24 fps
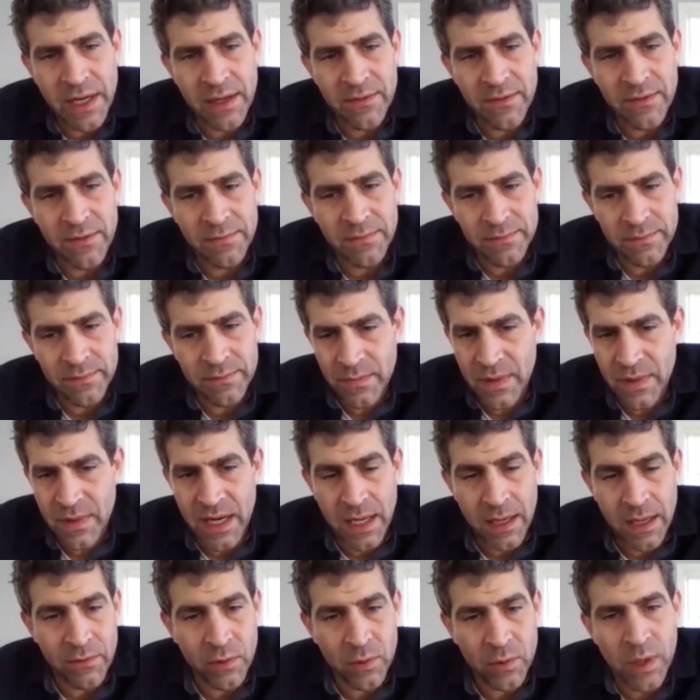
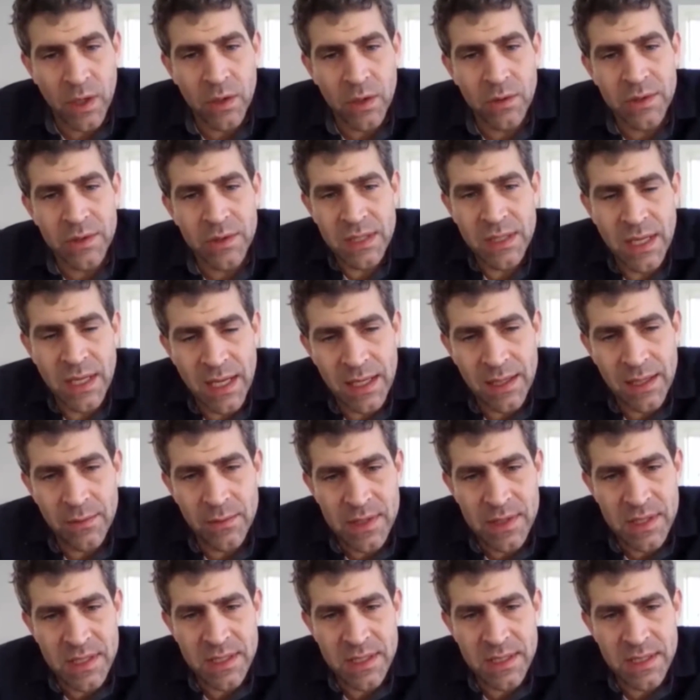I ever wrote, and it
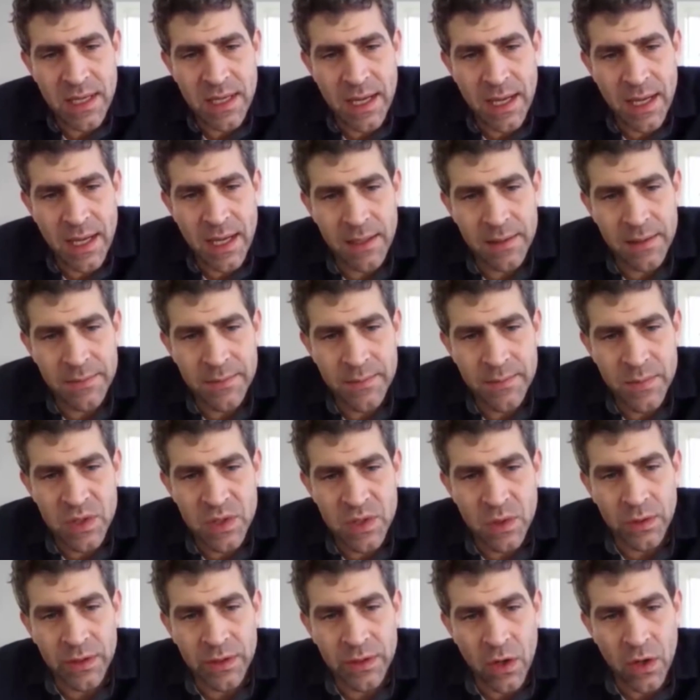was
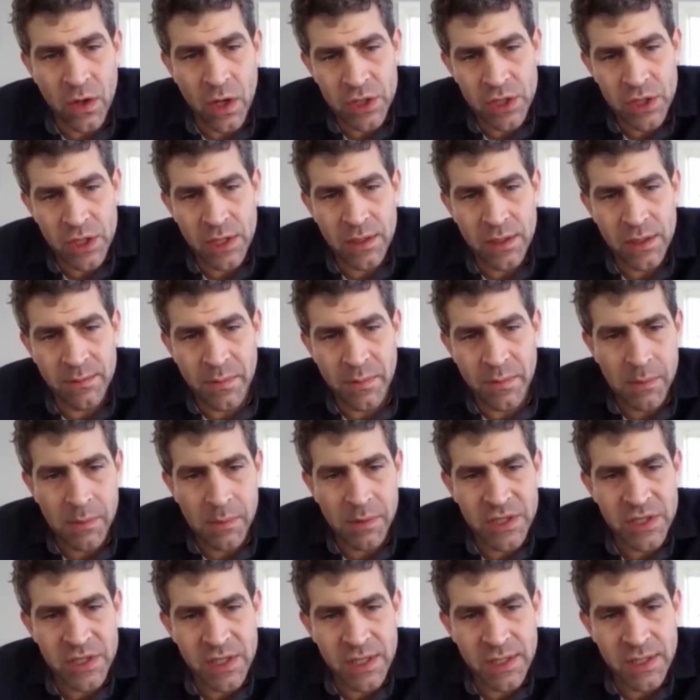sold at auction and
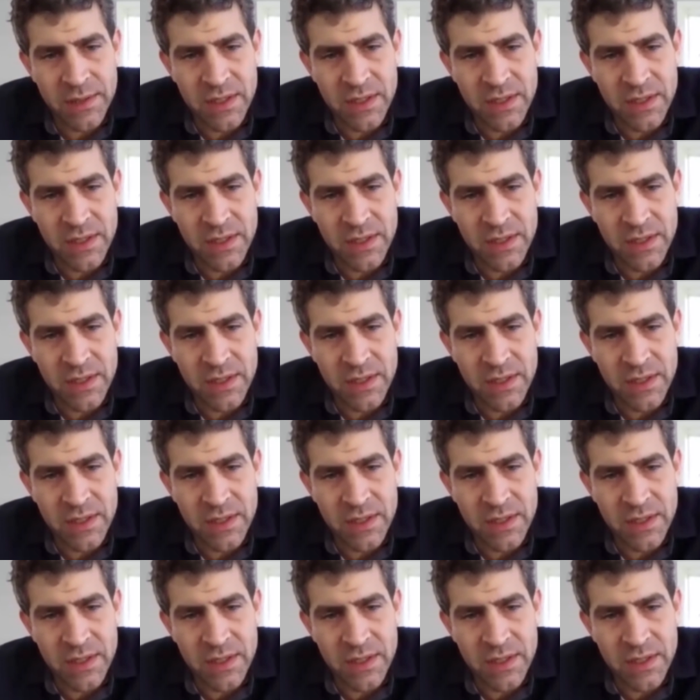published in